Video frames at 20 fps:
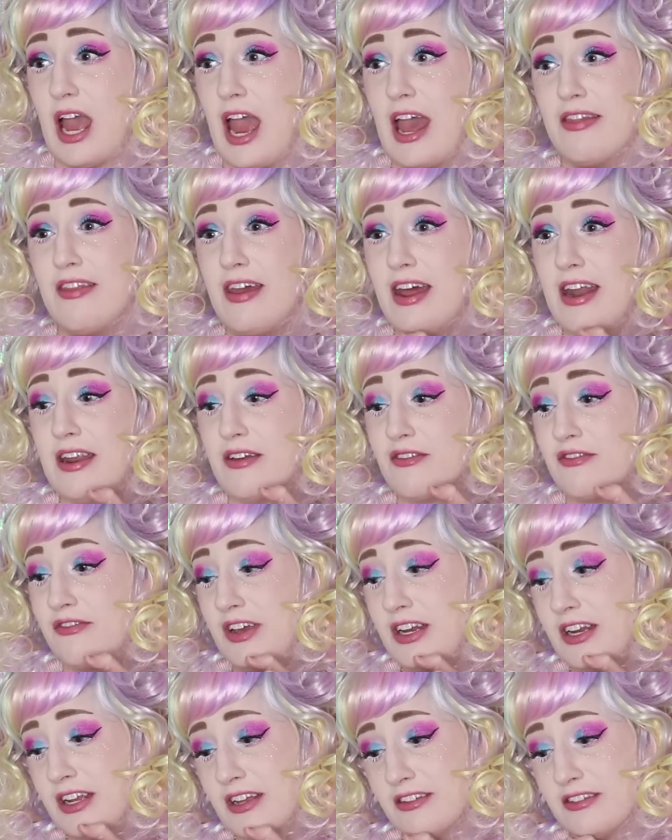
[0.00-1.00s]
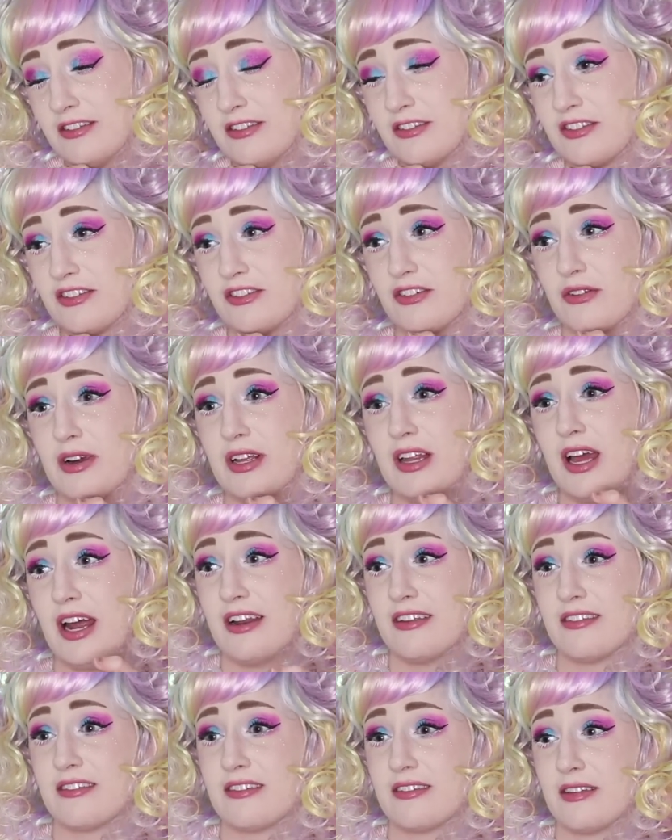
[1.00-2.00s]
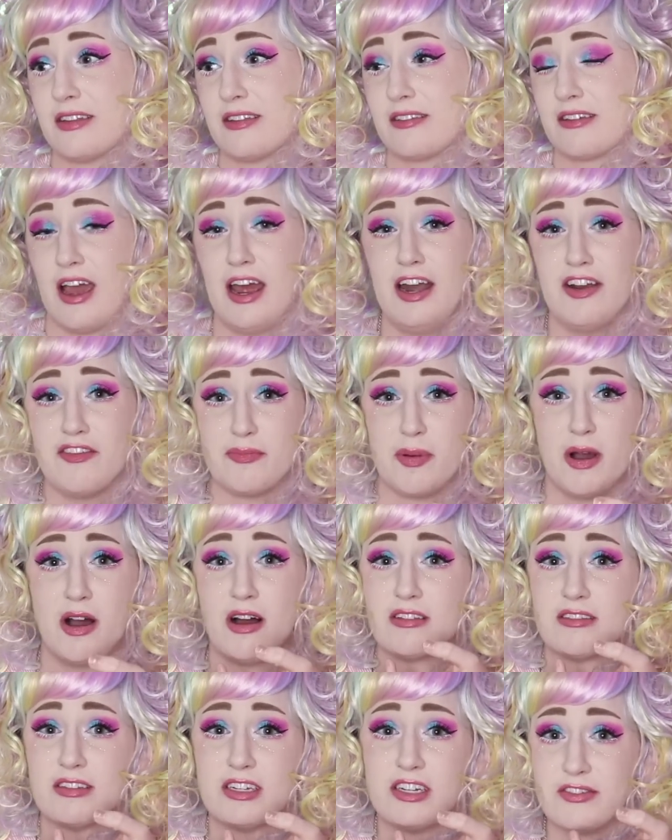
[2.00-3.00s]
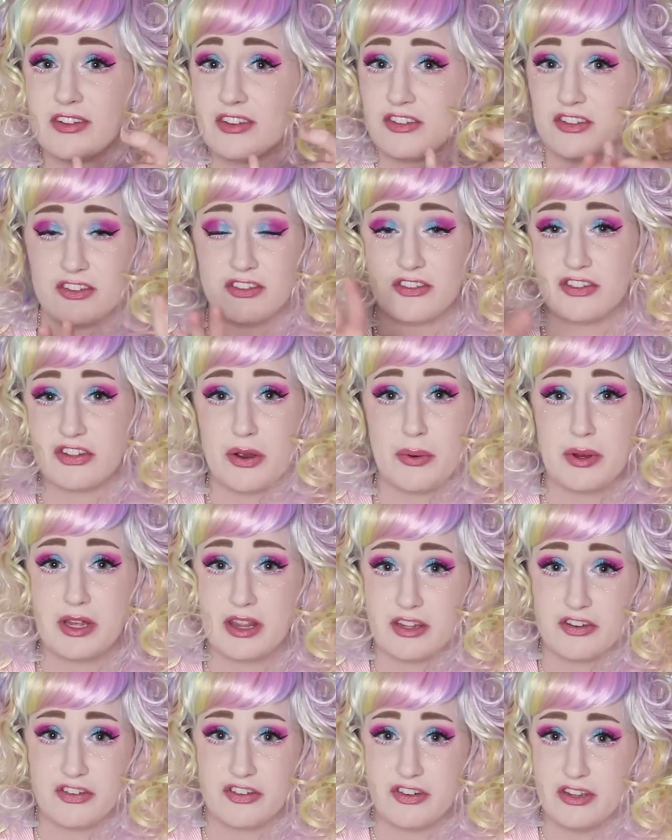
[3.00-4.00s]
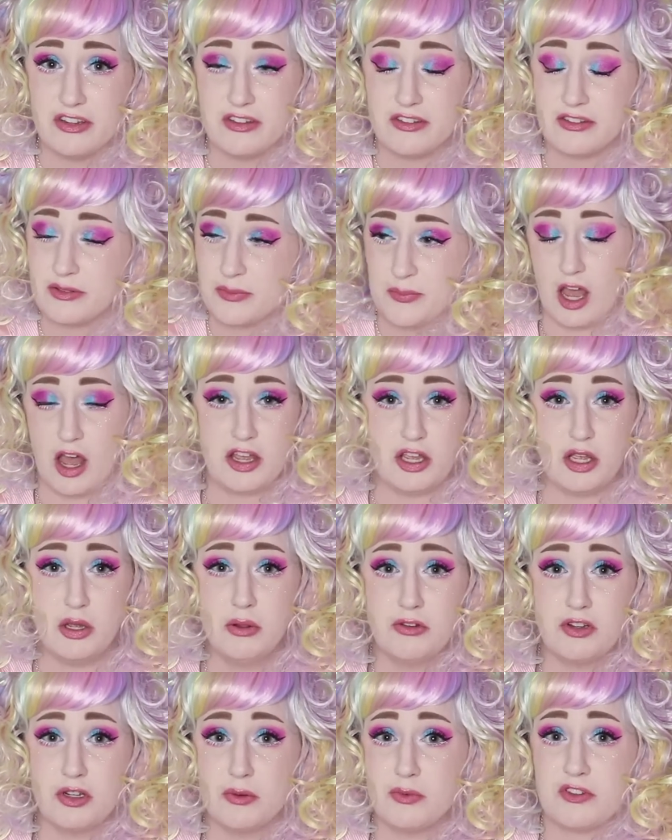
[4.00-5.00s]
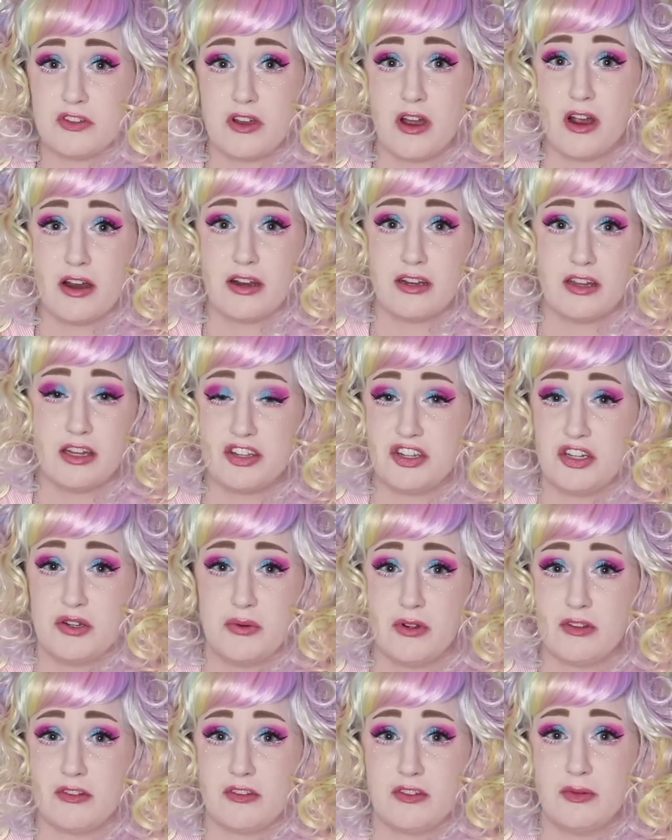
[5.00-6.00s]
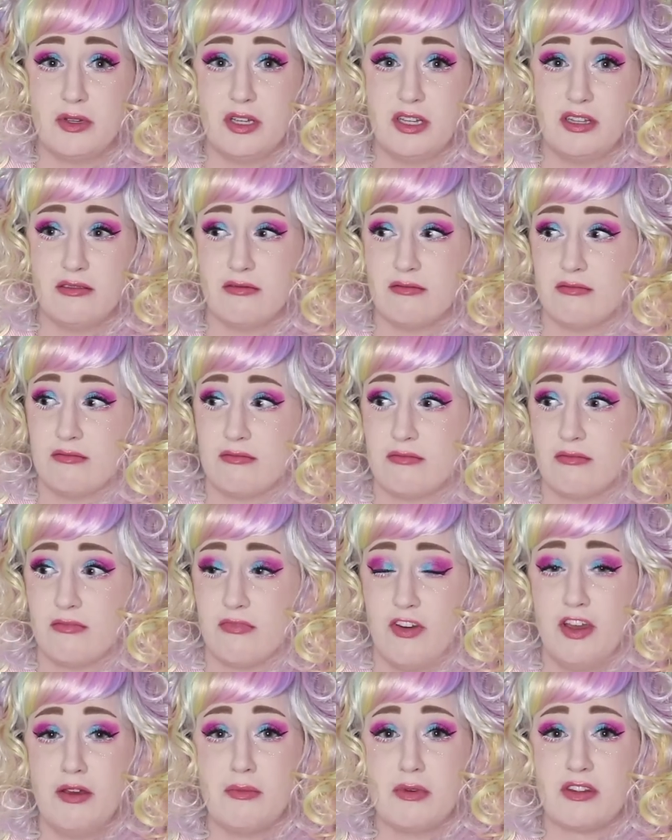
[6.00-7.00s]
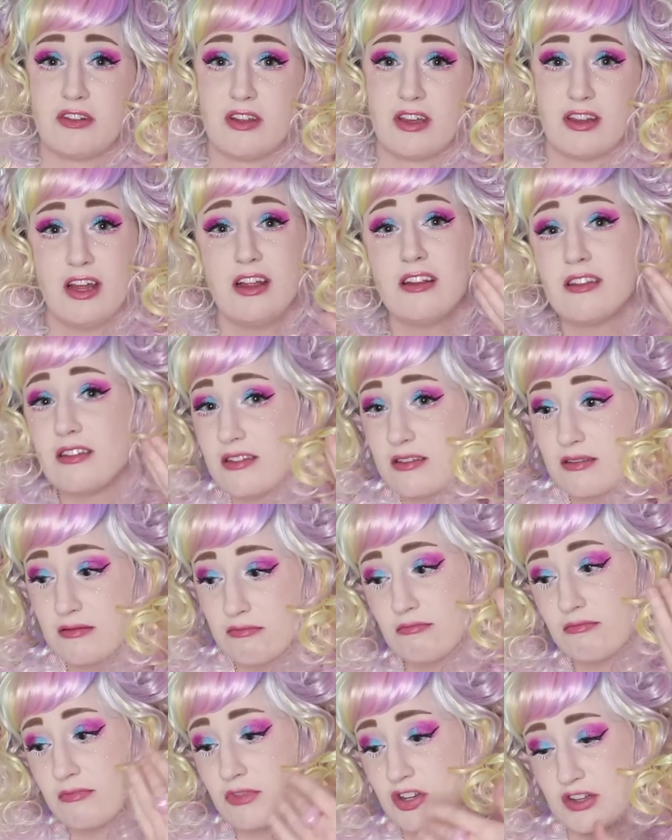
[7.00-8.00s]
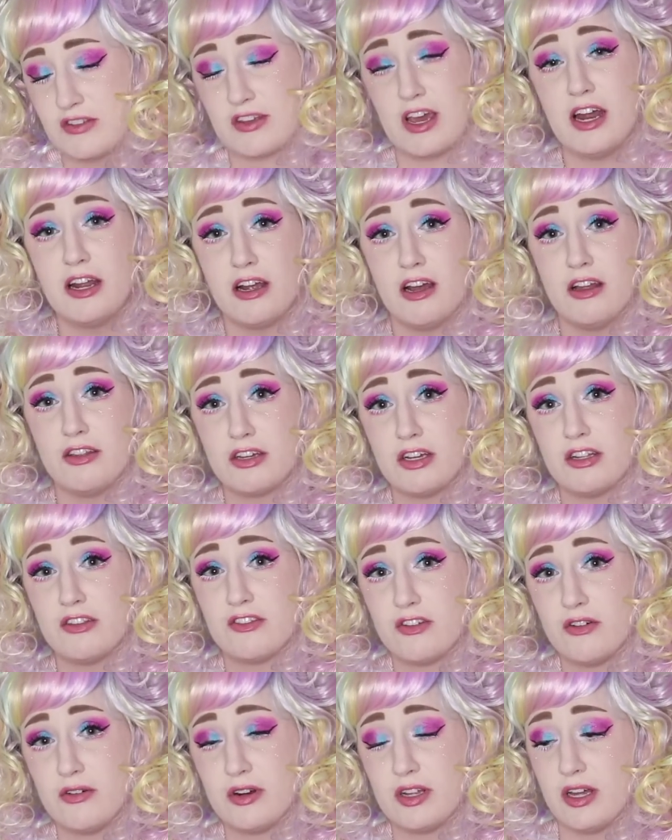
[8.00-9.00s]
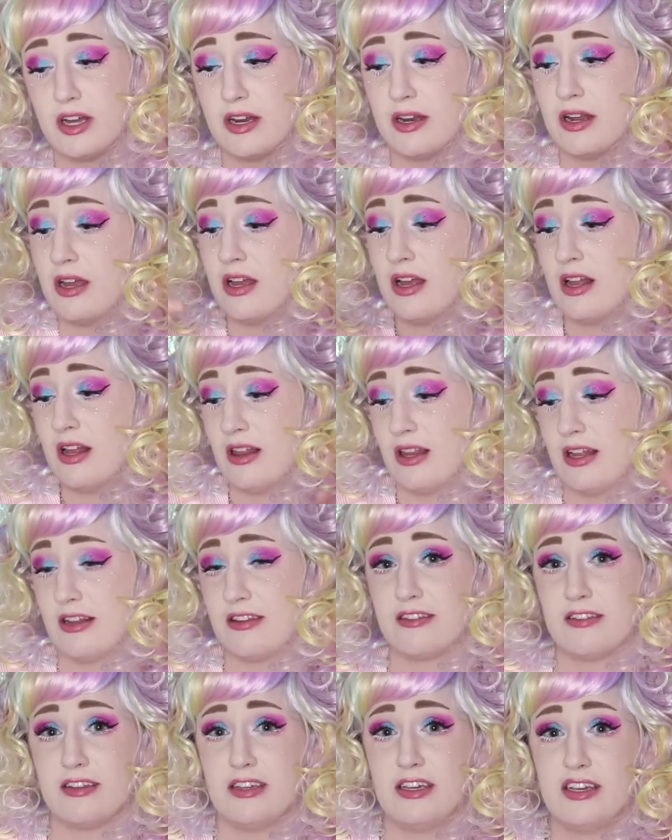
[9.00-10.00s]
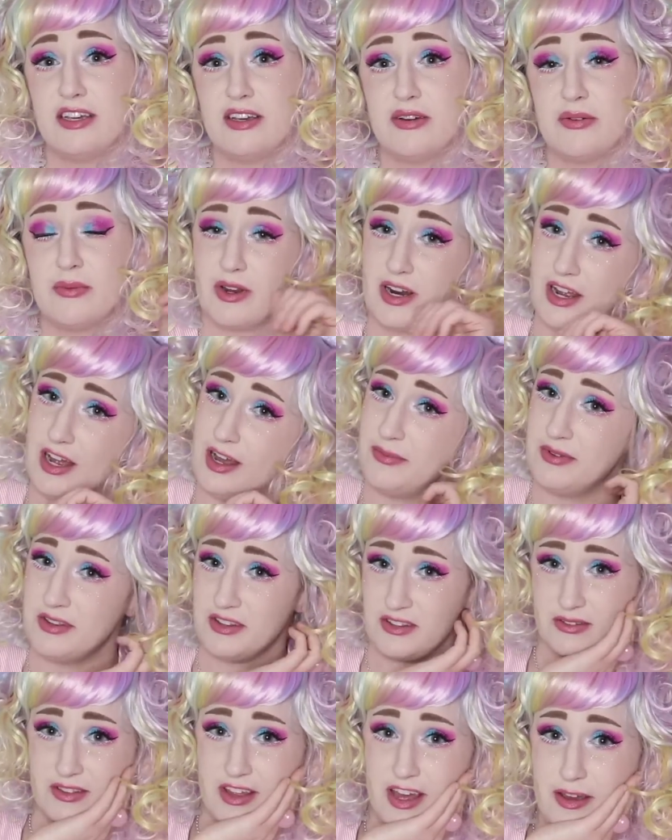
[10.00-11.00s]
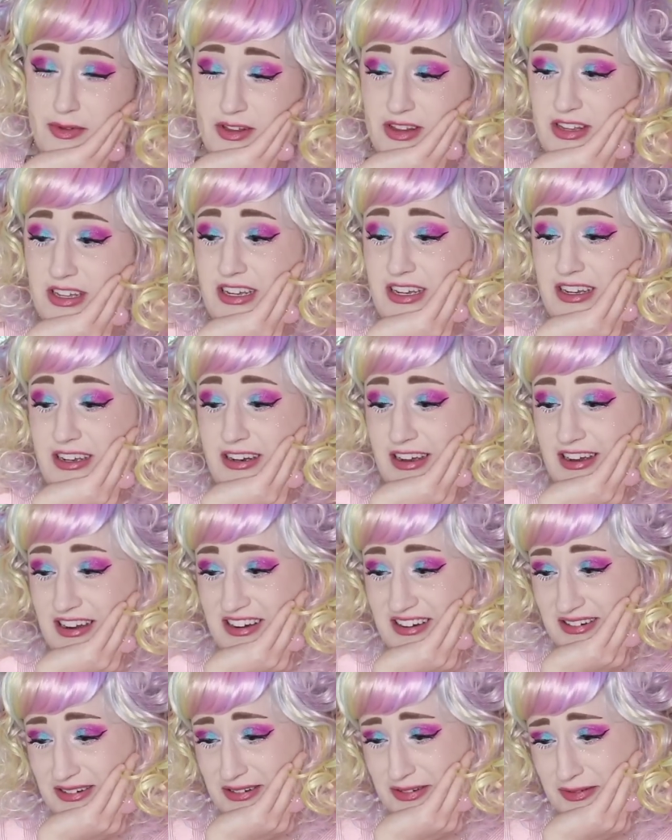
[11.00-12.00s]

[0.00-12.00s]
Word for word: And then Venus's storyline is, is kind of positive. It's just showing that she's a YouTube star and that she wants to be famous. Like that's She's kind of got the good storyline. Let's see what happens with Emily now.